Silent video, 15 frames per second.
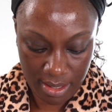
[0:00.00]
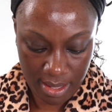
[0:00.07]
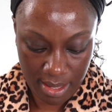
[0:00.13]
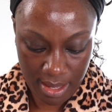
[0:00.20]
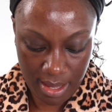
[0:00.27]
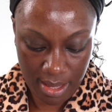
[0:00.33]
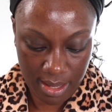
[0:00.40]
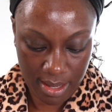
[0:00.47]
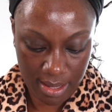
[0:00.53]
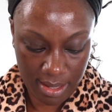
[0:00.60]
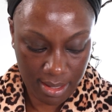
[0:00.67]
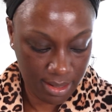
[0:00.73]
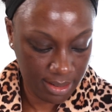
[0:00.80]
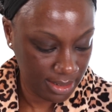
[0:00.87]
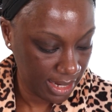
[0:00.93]

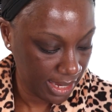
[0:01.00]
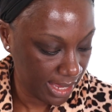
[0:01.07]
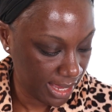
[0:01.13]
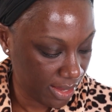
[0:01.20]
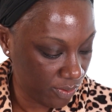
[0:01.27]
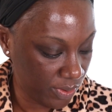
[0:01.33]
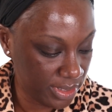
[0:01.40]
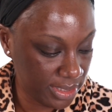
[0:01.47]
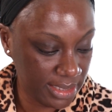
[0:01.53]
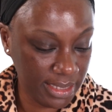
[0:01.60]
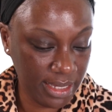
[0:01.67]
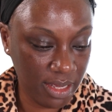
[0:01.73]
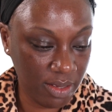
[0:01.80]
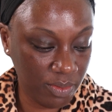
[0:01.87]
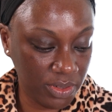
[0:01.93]
And I can't wait to see
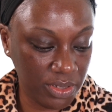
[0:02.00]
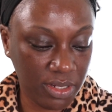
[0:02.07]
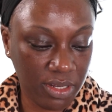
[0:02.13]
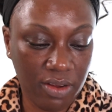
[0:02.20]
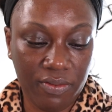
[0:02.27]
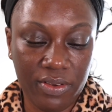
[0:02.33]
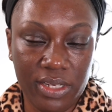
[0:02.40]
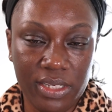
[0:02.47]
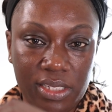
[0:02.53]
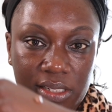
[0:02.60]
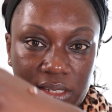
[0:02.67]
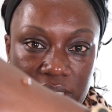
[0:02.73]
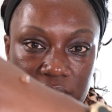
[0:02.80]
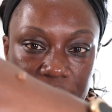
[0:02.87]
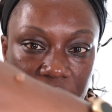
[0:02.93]
how much coverage it
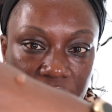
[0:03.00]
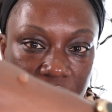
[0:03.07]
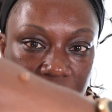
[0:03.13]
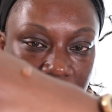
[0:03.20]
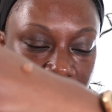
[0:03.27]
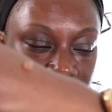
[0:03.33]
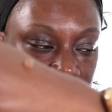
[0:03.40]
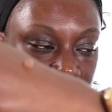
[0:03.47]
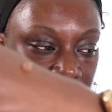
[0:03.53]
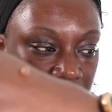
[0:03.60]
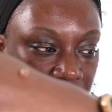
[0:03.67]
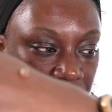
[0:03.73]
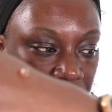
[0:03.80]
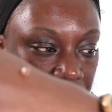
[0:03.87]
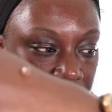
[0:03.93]
does provide.
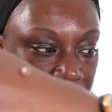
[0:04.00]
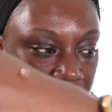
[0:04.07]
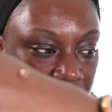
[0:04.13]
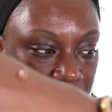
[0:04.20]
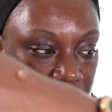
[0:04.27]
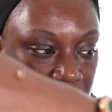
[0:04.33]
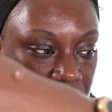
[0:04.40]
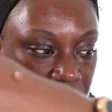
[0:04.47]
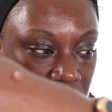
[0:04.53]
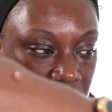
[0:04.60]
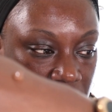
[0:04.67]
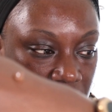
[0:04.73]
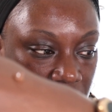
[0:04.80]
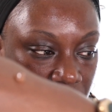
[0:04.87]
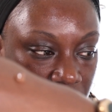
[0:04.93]
But that's as much
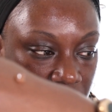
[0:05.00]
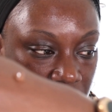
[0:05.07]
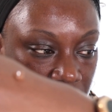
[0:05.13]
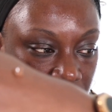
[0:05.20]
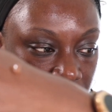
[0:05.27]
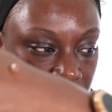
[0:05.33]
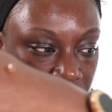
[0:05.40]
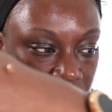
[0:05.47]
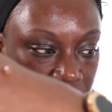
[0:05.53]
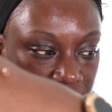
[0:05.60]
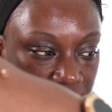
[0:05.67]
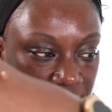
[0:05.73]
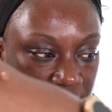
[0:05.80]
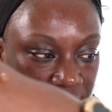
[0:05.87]
as I'm going to use.